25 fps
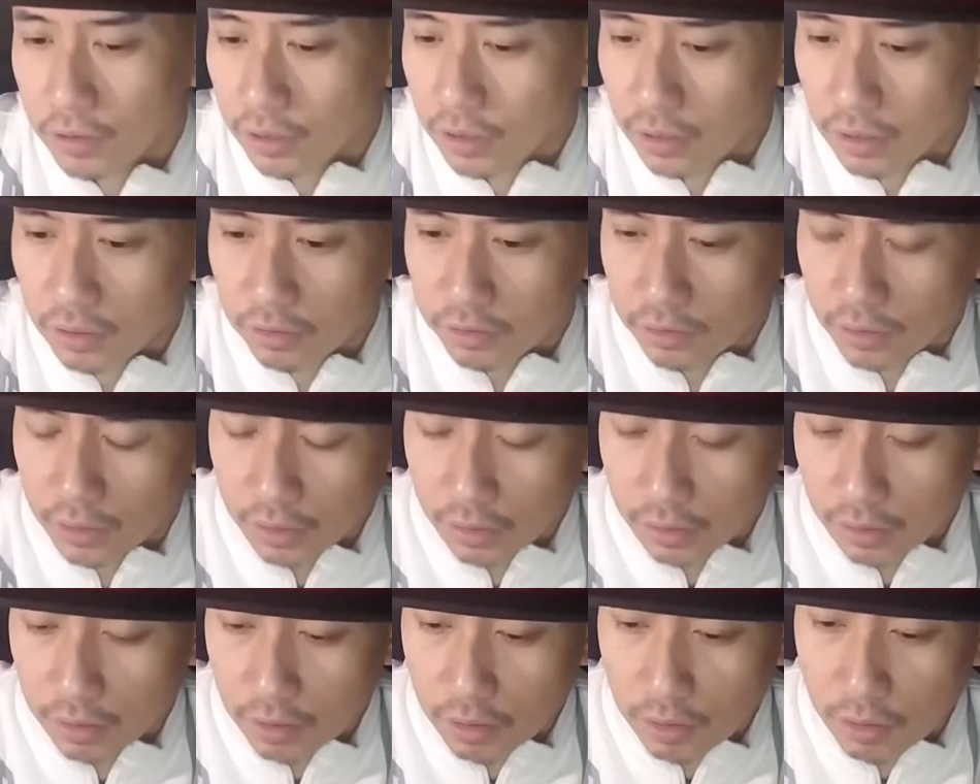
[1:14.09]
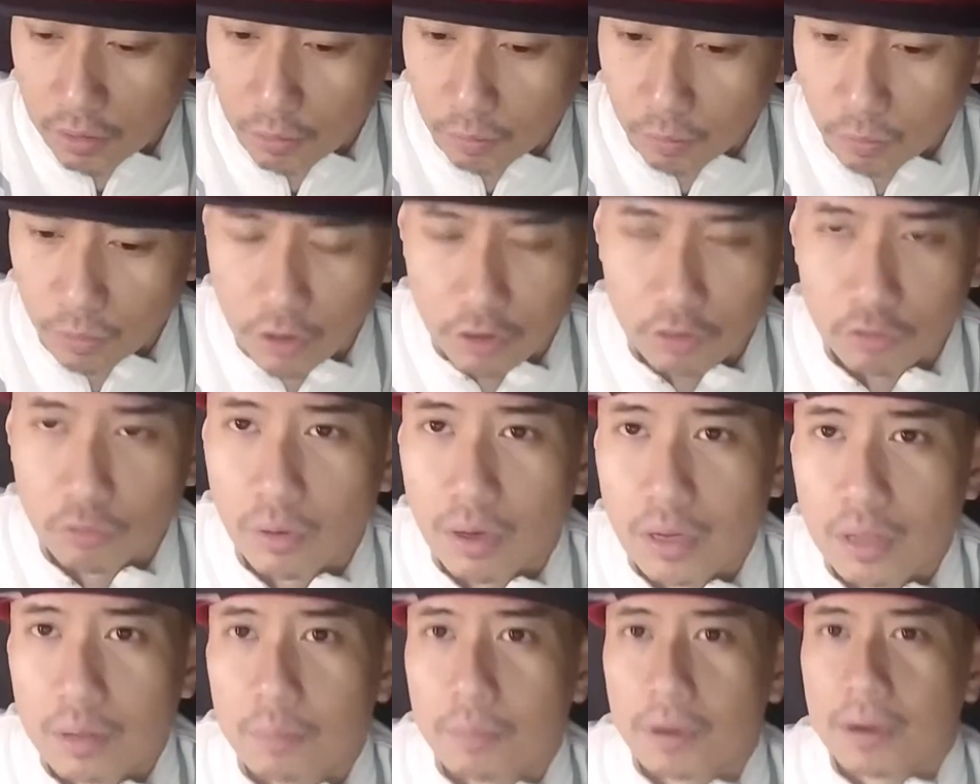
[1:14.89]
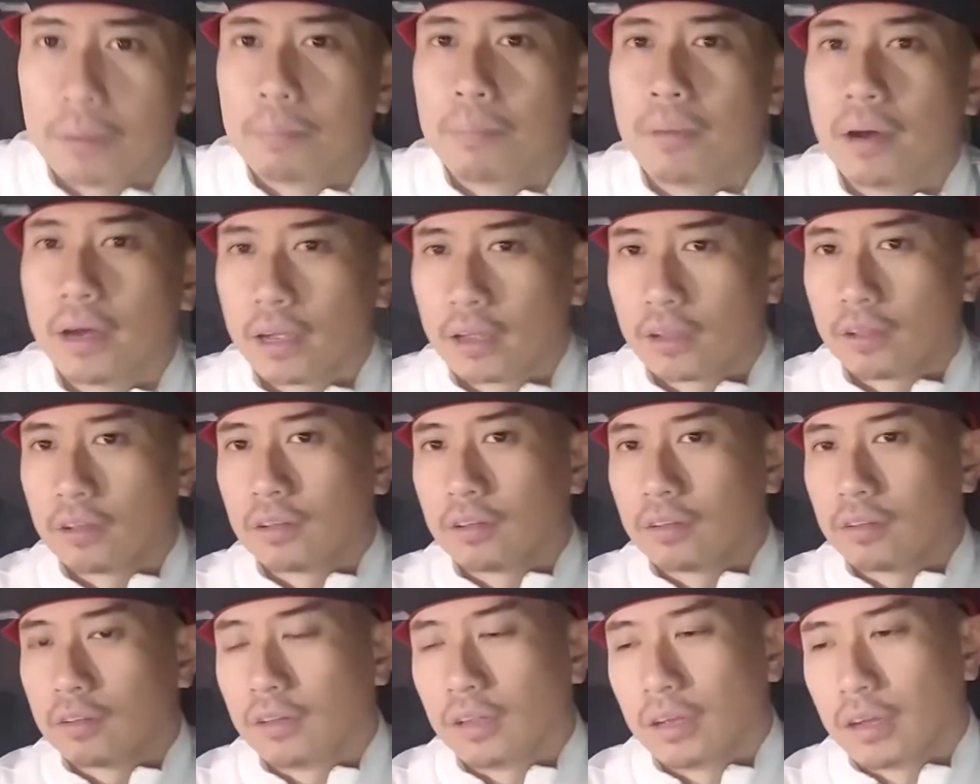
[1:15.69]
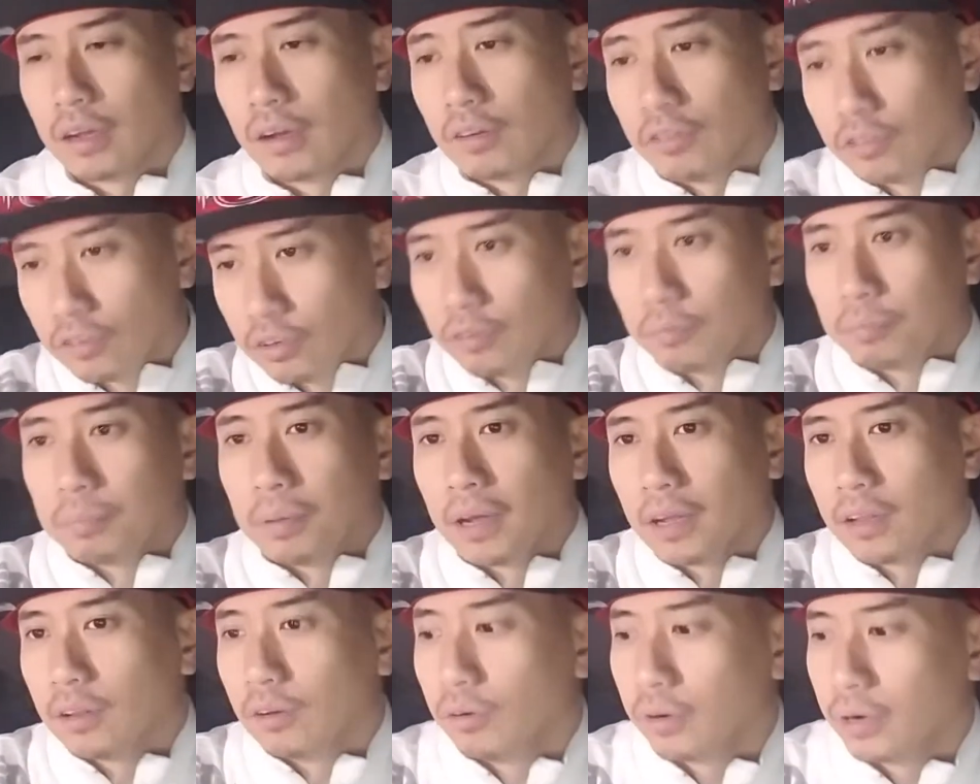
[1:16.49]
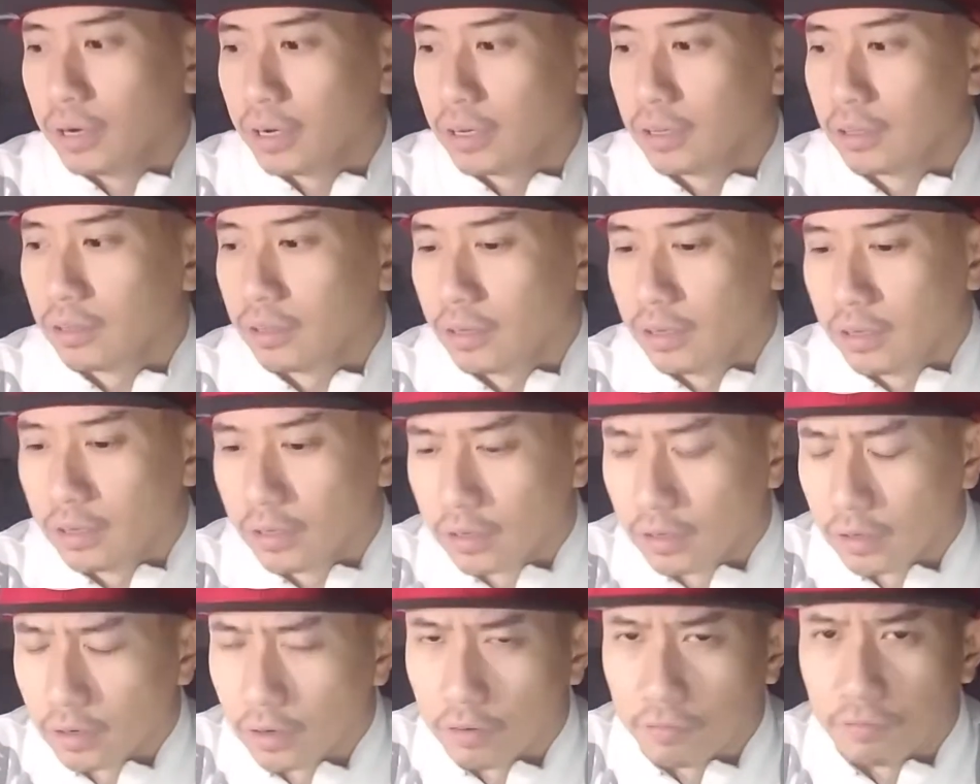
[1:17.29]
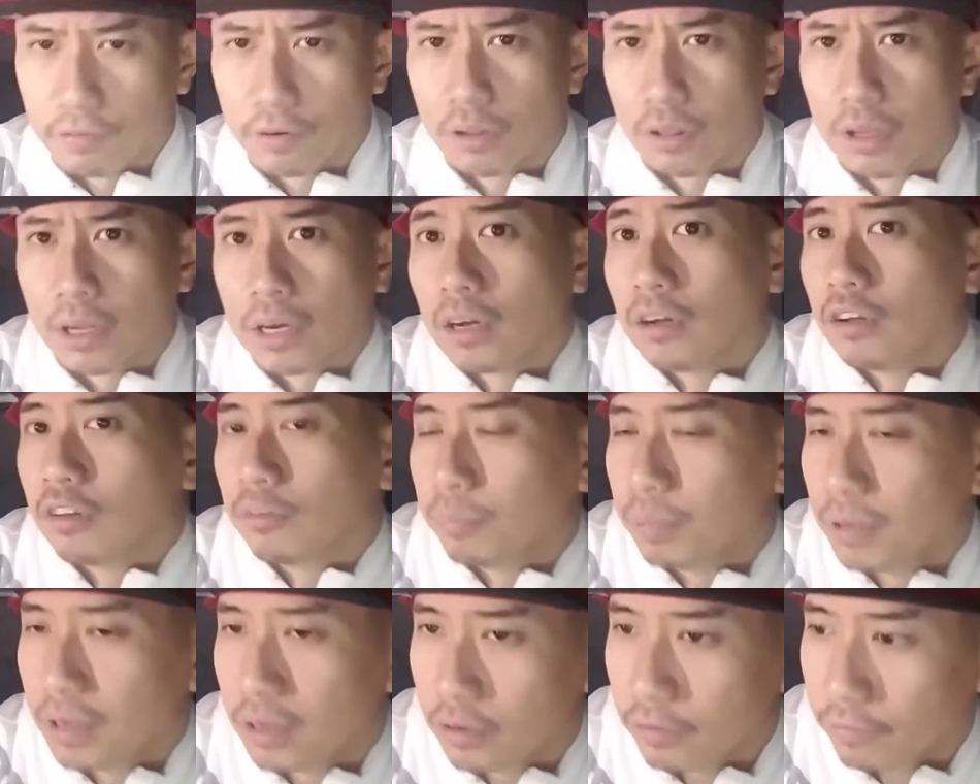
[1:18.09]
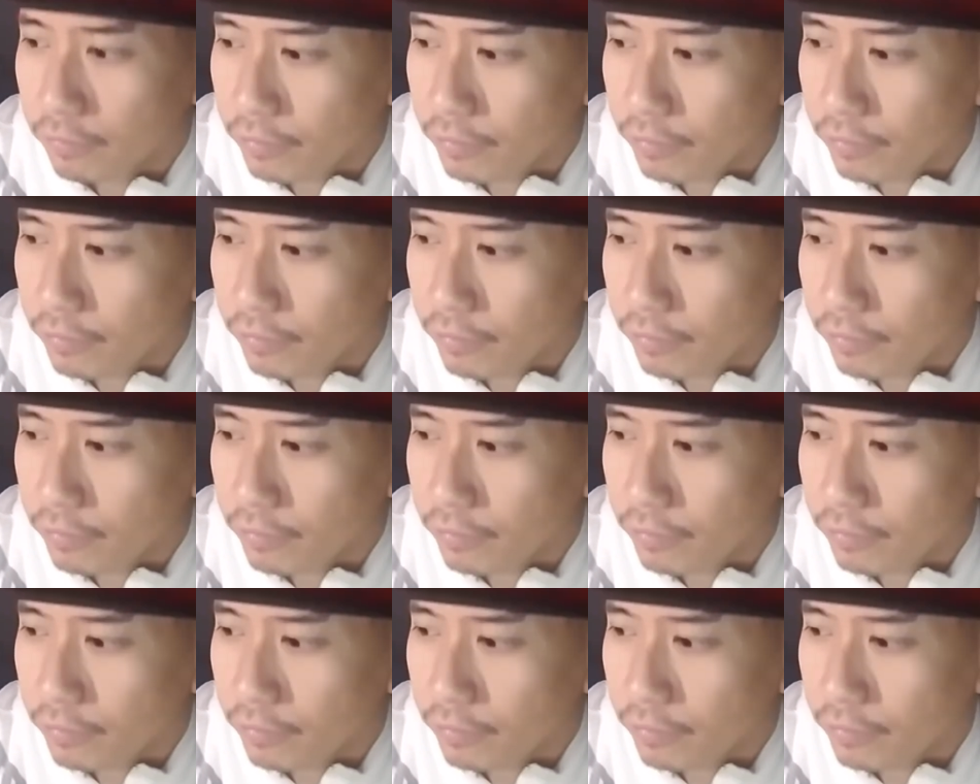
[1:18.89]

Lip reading: I was like, when I was riding my bike, like I was just pedaling, it felt like I was playing a